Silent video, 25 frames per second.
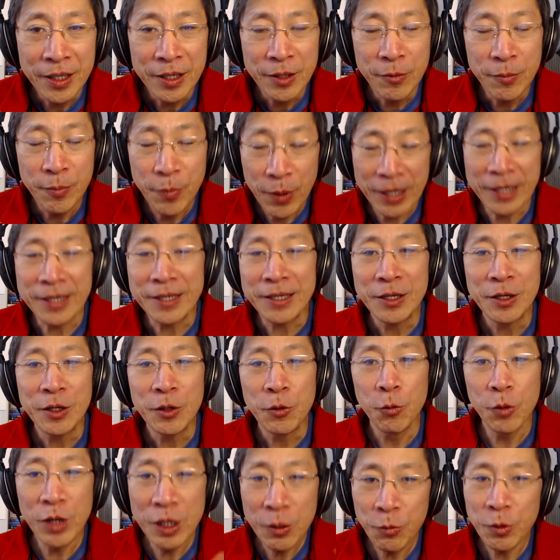But
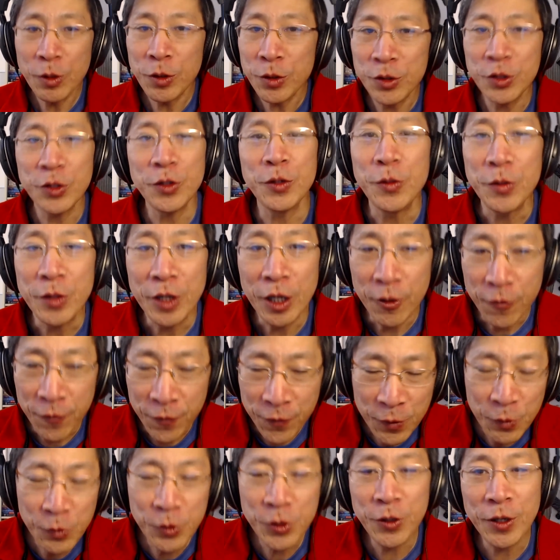we will do a
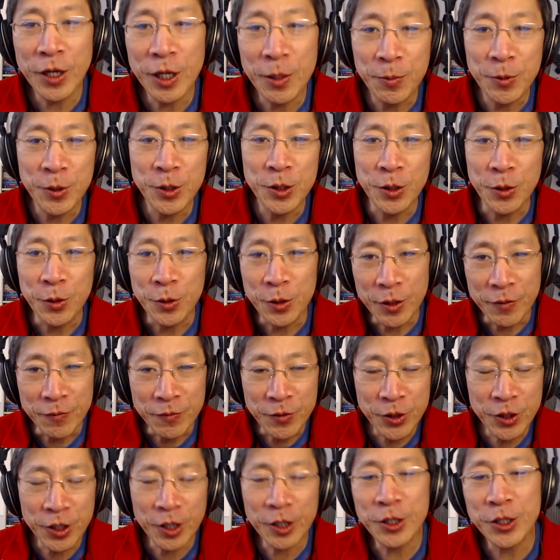future episode of
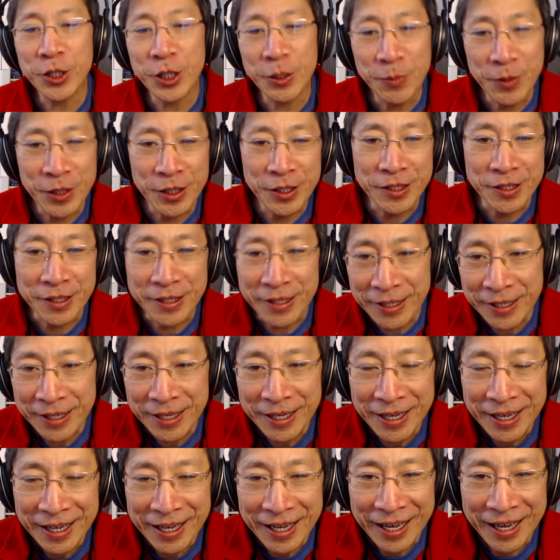Chuck GPT.
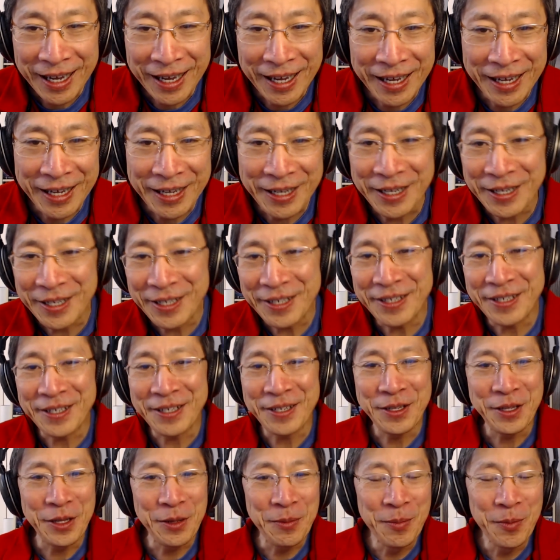And
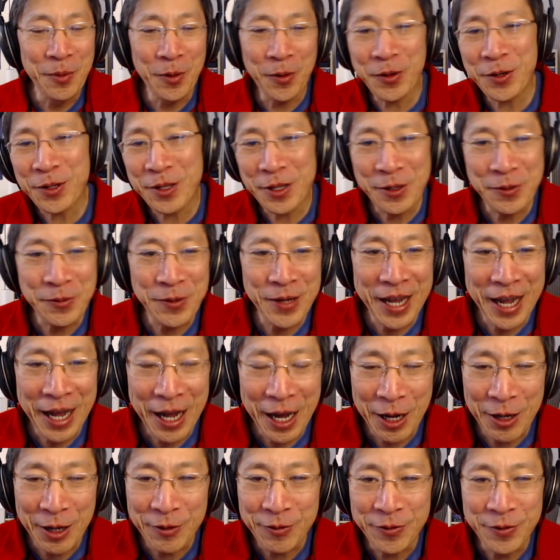the more that we
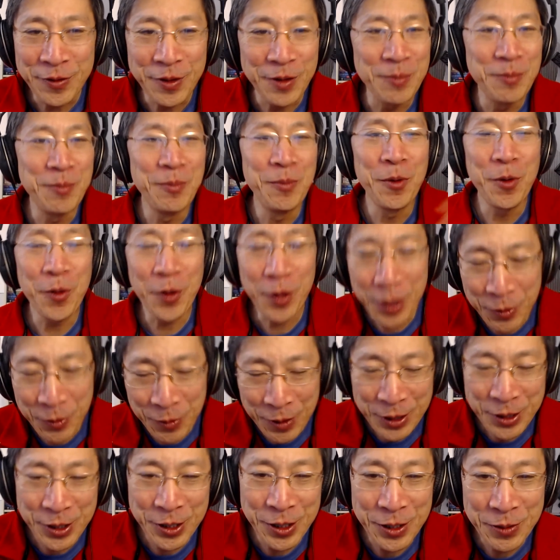have, the more
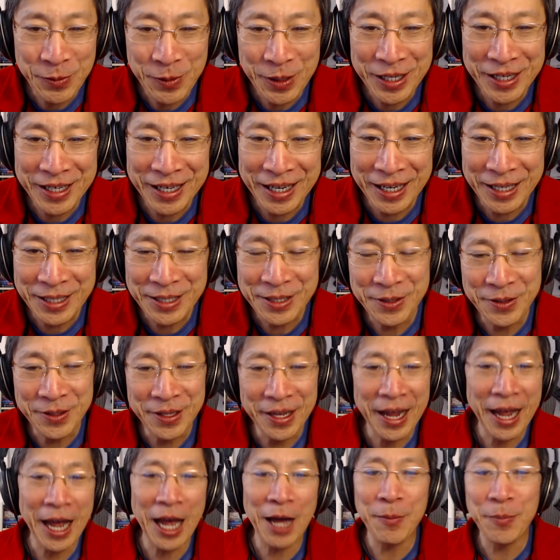questions we can answer, the
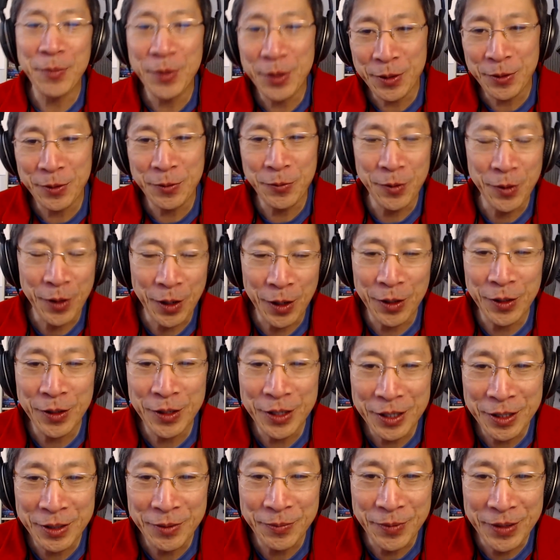happier we're all
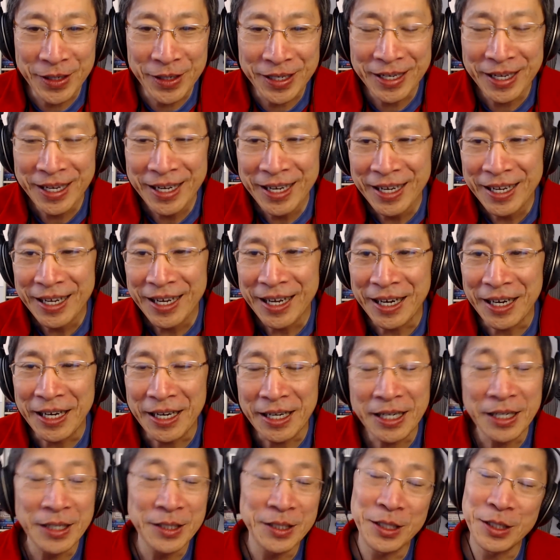going to be,
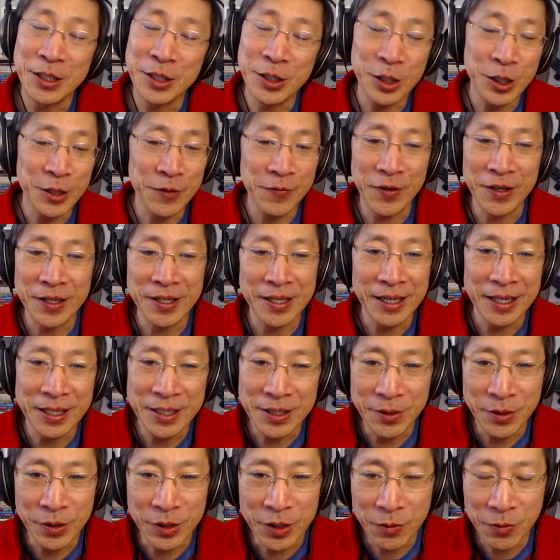because it's just fun to answer
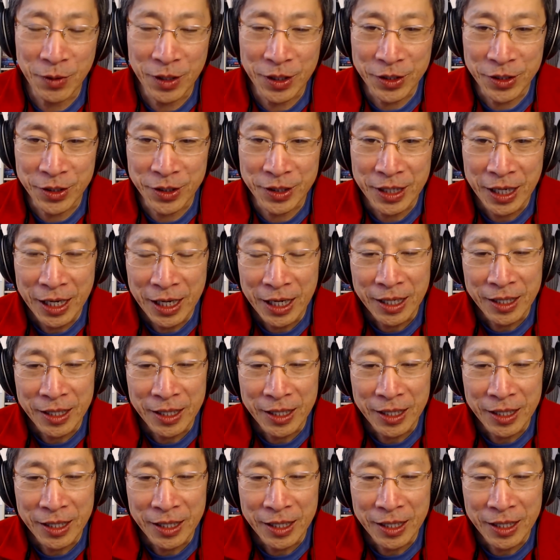these questions.